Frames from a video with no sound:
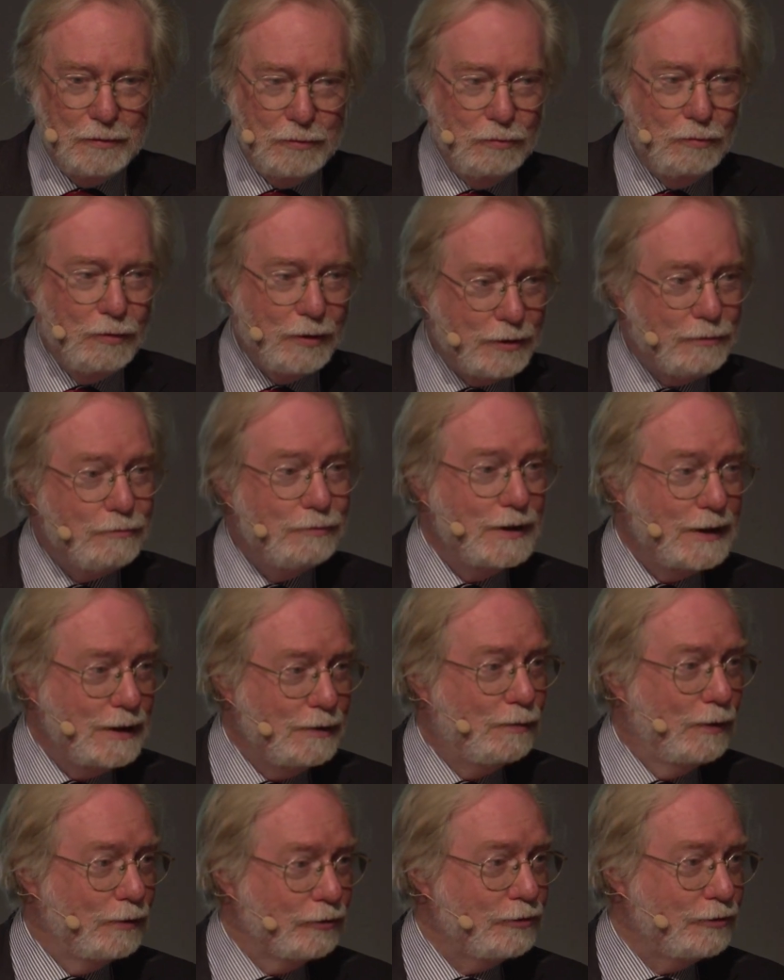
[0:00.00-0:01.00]
what he really
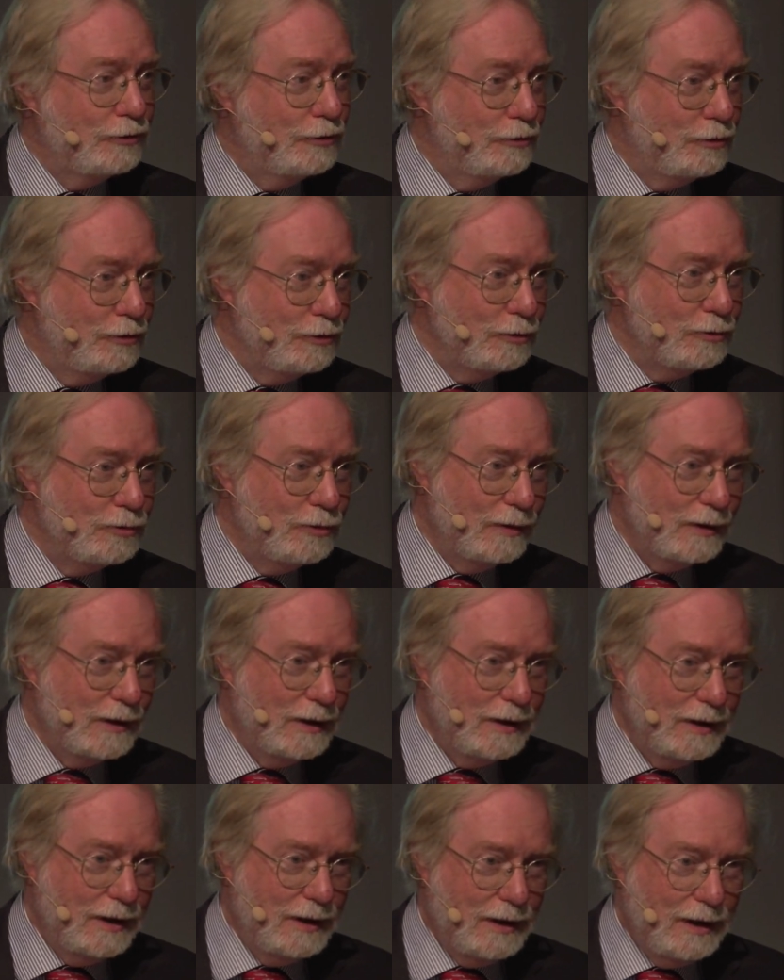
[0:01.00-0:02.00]
wants to do
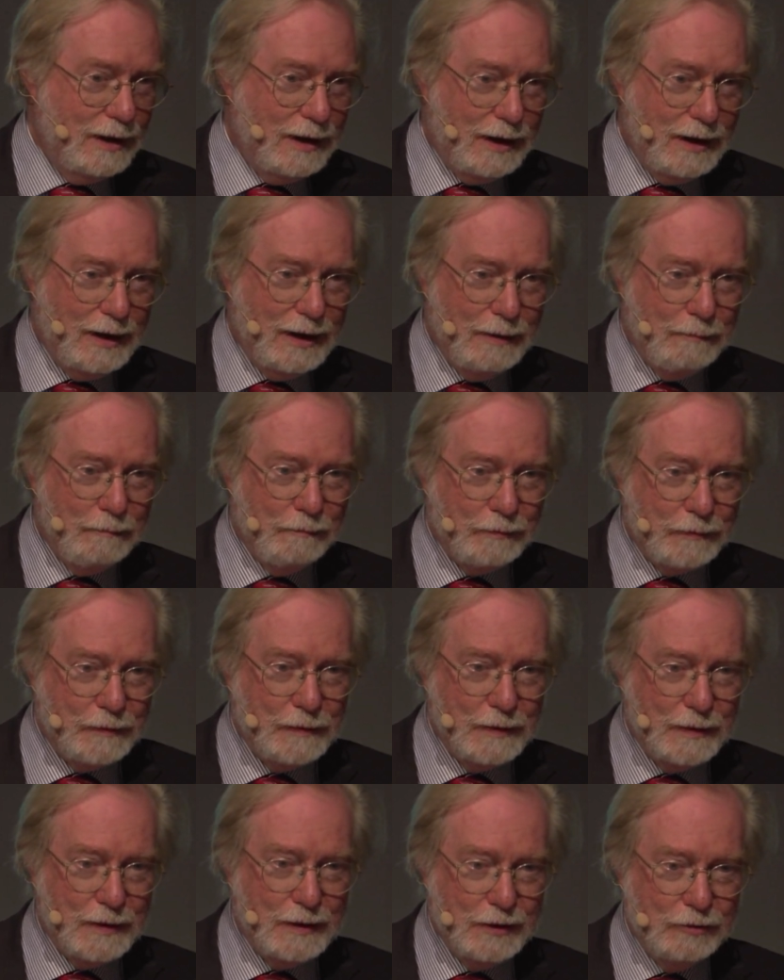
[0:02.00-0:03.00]
um,
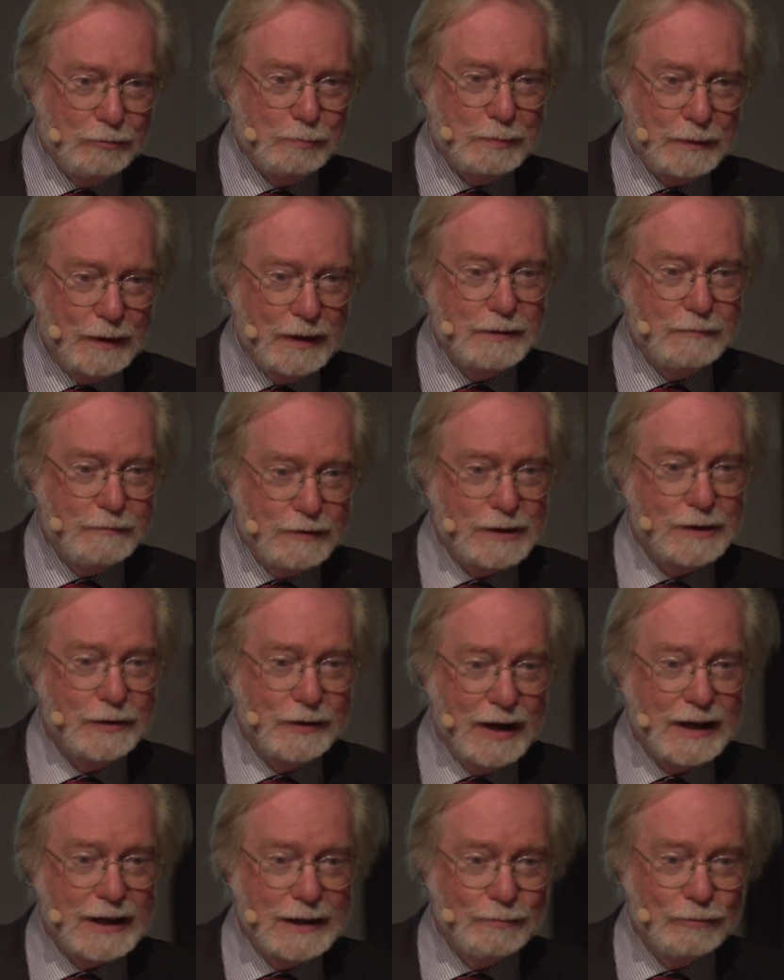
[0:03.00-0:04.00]
is play video
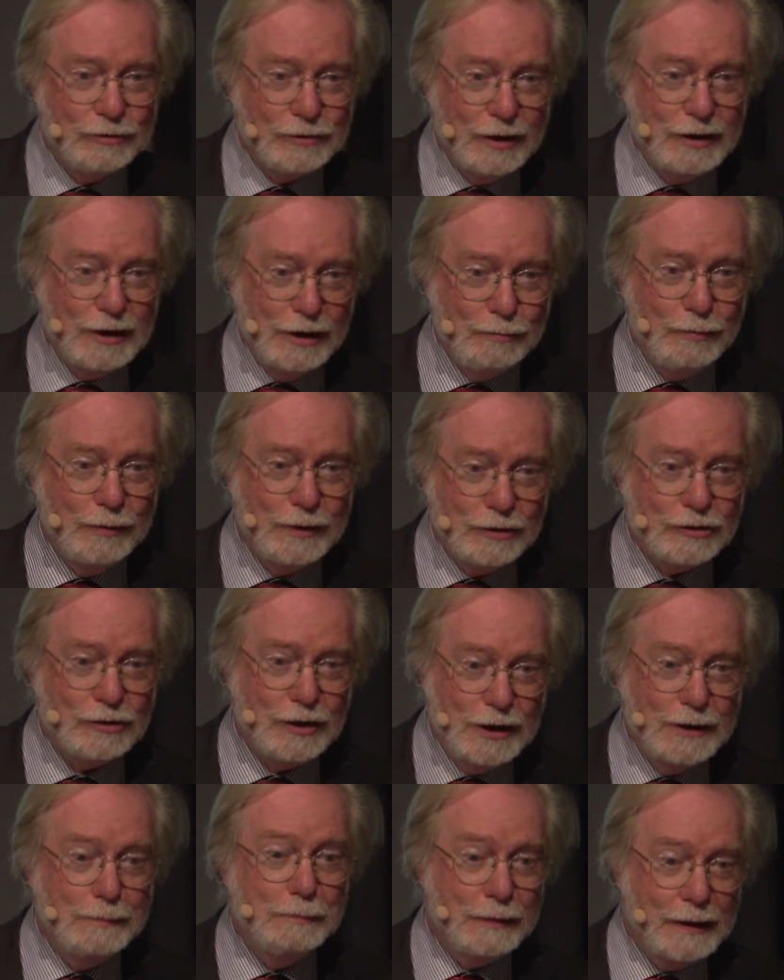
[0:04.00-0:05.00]
games in which
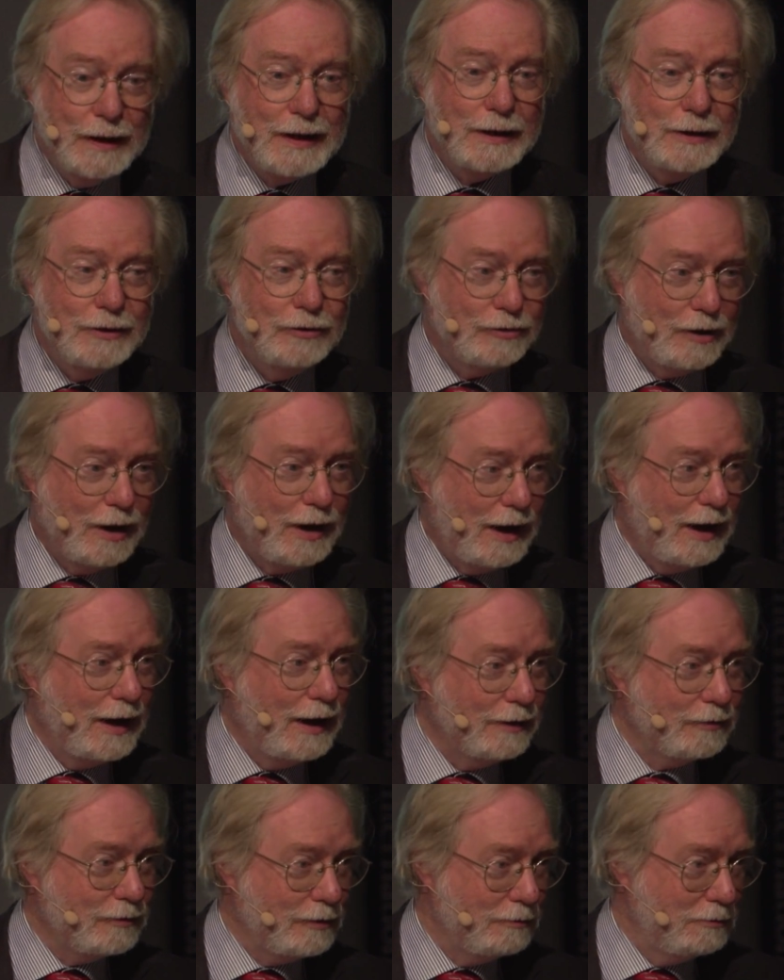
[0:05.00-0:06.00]
he plays
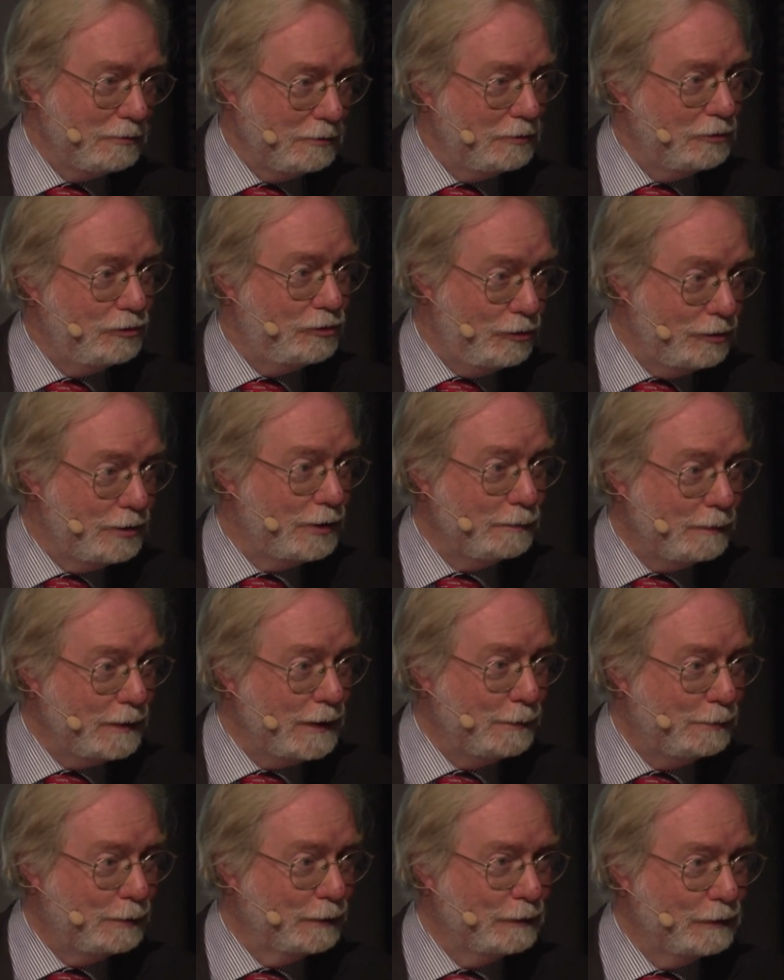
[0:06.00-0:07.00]
at shooting
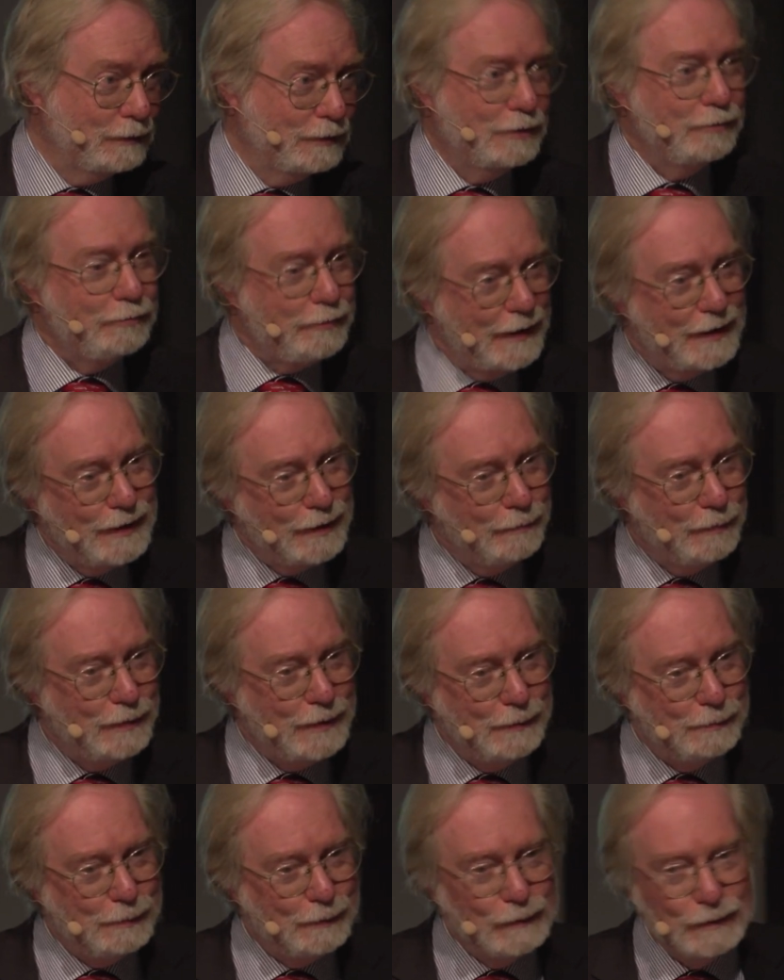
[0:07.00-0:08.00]
people, defending
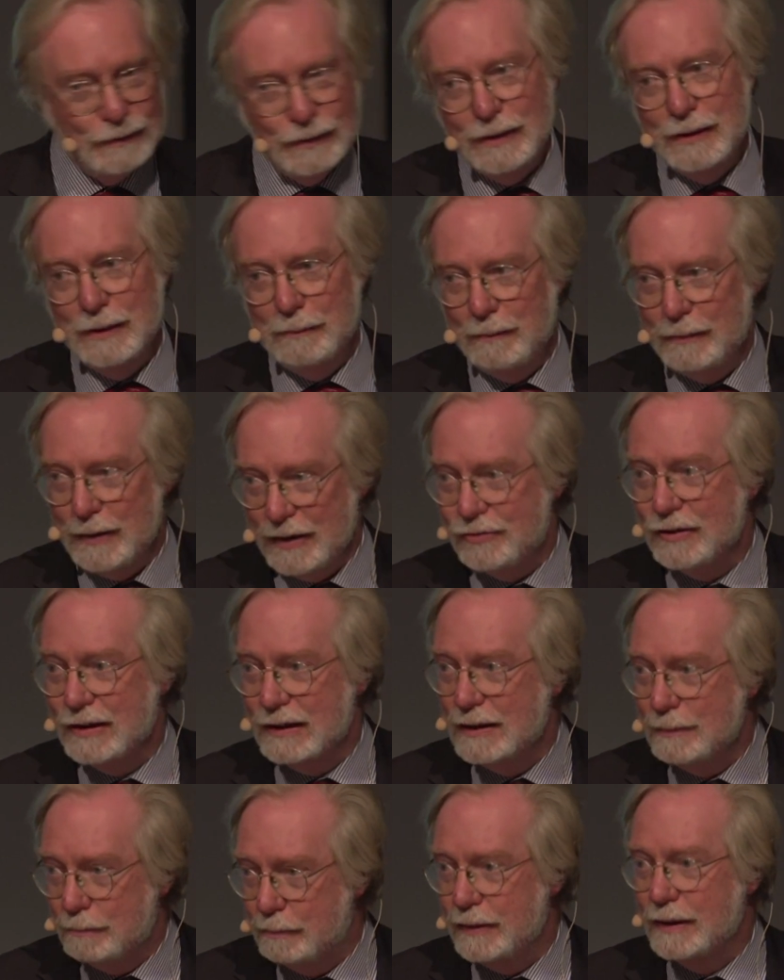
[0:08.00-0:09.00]
people,
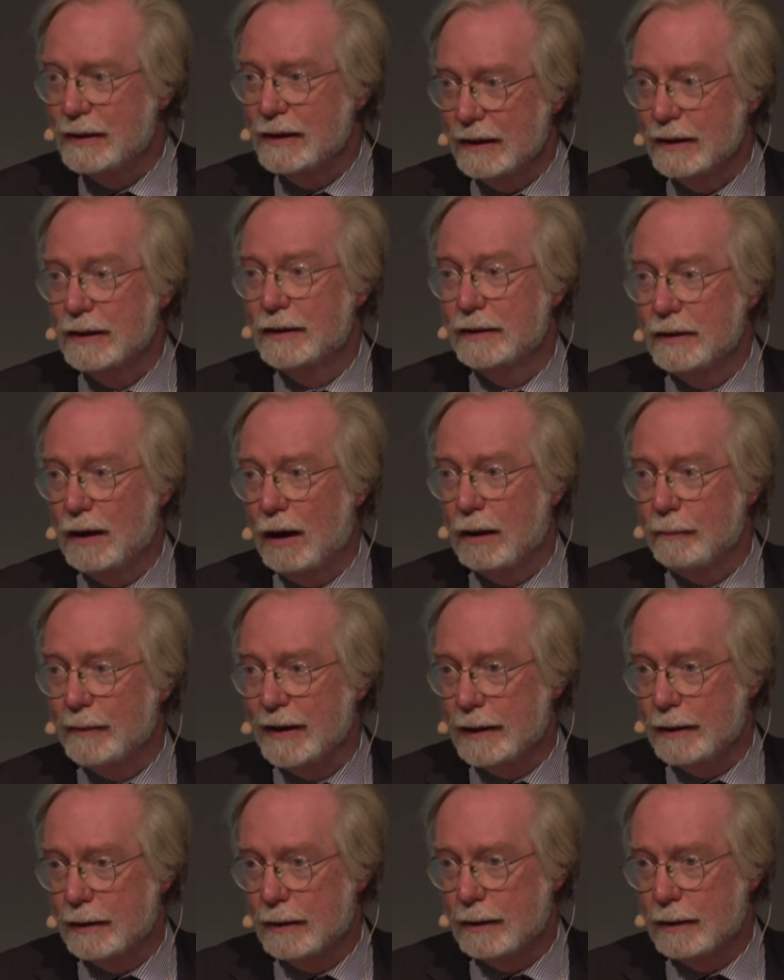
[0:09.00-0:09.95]
basically being in an army.